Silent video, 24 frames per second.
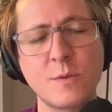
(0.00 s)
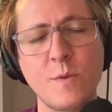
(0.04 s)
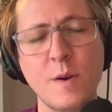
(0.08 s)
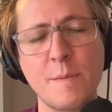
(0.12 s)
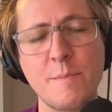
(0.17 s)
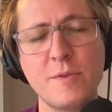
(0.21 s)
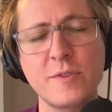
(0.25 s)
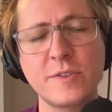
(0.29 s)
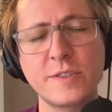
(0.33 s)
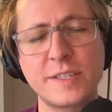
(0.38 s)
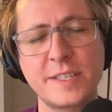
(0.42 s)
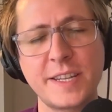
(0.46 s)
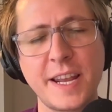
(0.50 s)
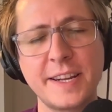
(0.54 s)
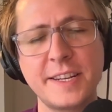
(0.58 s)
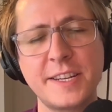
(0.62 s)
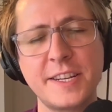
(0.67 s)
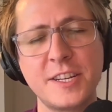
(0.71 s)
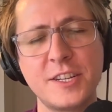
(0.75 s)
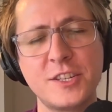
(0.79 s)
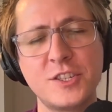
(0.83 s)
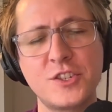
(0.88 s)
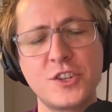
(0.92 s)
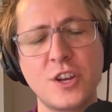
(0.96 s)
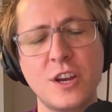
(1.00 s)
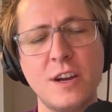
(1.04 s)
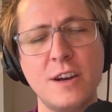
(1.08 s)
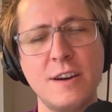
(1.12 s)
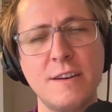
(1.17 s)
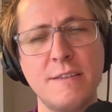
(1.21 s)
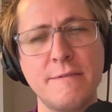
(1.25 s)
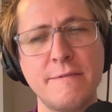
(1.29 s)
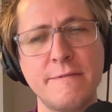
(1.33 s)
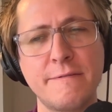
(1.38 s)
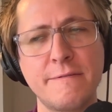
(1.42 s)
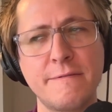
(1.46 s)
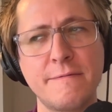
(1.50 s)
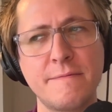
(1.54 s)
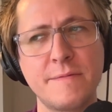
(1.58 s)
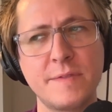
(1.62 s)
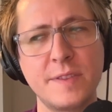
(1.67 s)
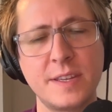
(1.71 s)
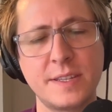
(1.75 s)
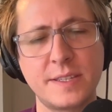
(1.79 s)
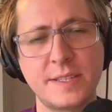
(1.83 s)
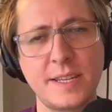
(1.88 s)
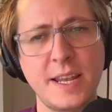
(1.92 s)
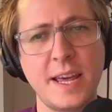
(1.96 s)
what percentage of
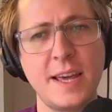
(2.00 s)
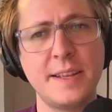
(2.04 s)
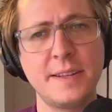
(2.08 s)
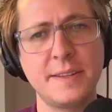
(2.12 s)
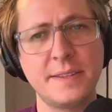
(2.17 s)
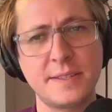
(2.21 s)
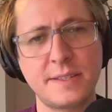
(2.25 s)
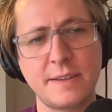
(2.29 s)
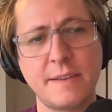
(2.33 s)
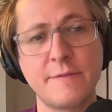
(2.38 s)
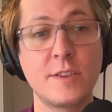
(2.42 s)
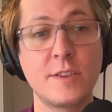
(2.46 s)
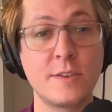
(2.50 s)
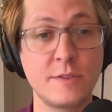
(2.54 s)
the sends